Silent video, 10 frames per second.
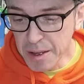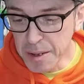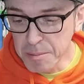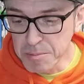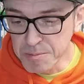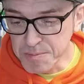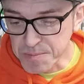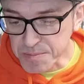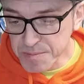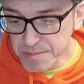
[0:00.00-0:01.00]

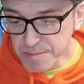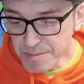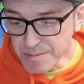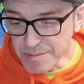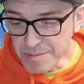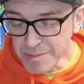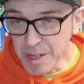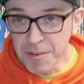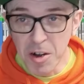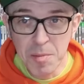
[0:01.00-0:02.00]

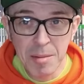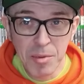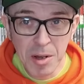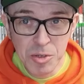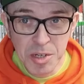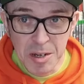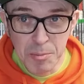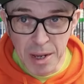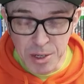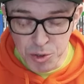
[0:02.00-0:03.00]
If I remember, I'll stick a
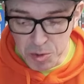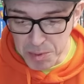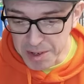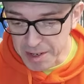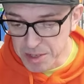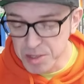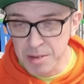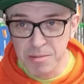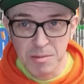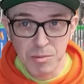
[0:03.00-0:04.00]
picture up here because
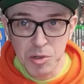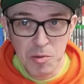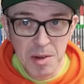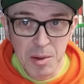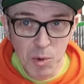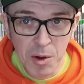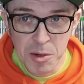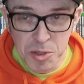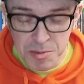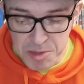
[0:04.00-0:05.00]
there's too many
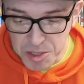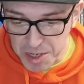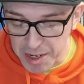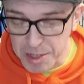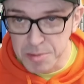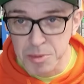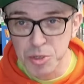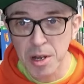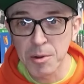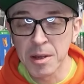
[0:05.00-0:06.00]
wires to disconnect them to
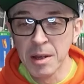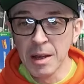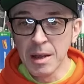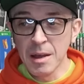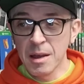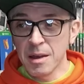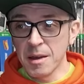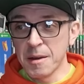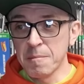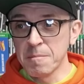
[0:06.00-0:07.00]
show you.
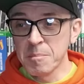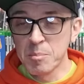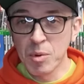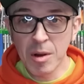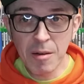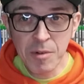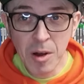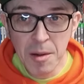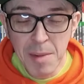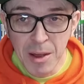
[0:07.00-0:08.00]
But I've
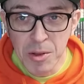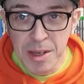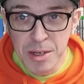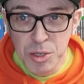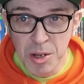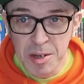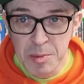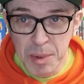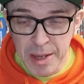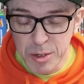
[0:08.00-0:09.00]
got a Metal Gear
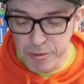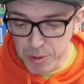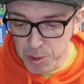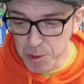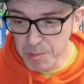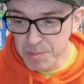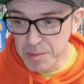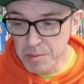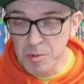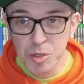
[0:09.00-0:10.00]
Solid PS4,
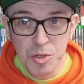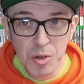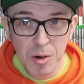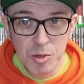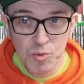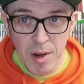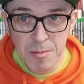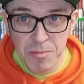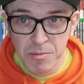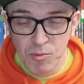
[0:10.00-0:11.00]
which is nice, red
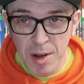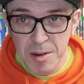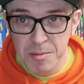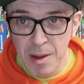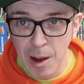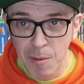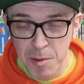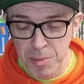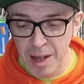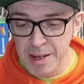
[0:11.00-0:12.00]
and
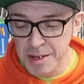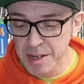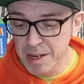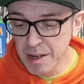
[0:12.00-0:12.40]
over black.